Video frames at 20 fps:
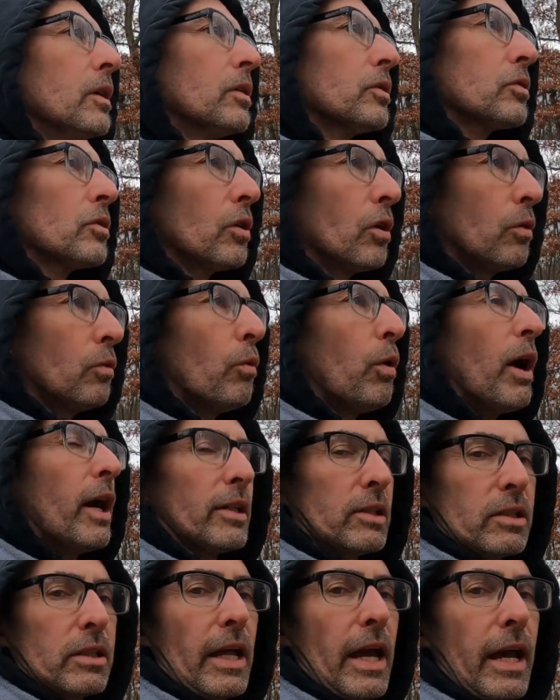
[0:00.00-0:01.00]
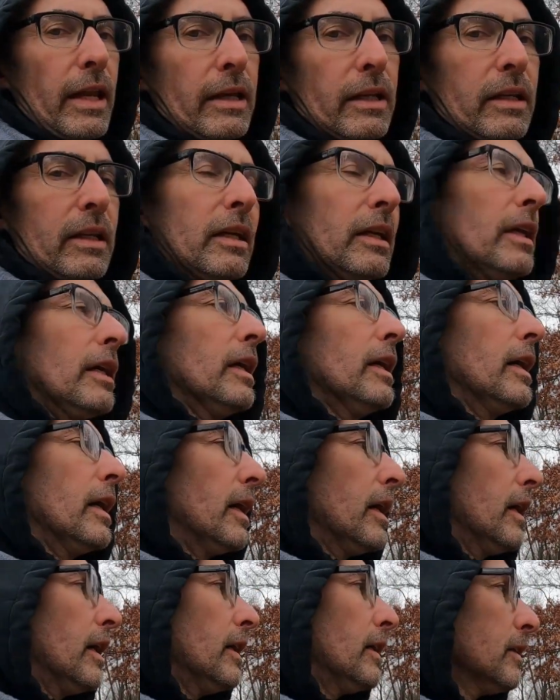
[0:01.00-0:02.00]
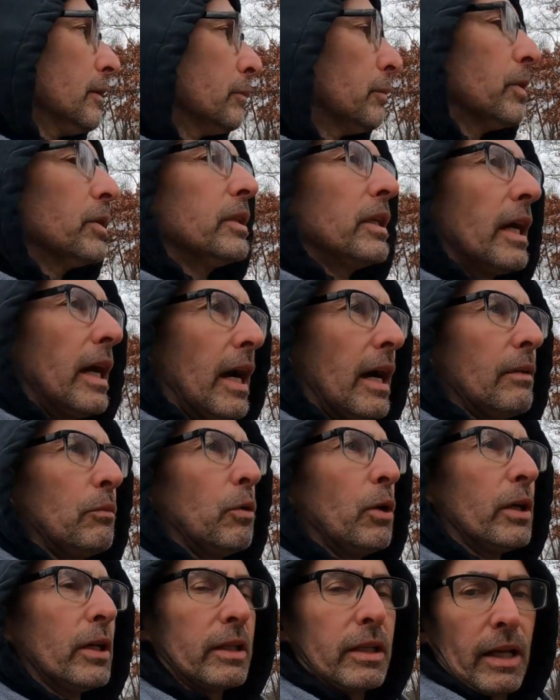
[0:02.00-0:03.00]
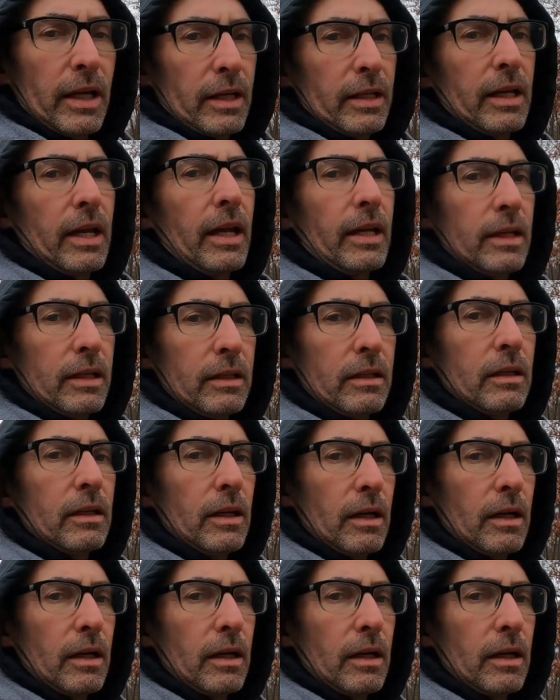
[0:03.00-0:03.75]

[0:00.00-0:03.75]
So watch that. But yeah, I want to dedicate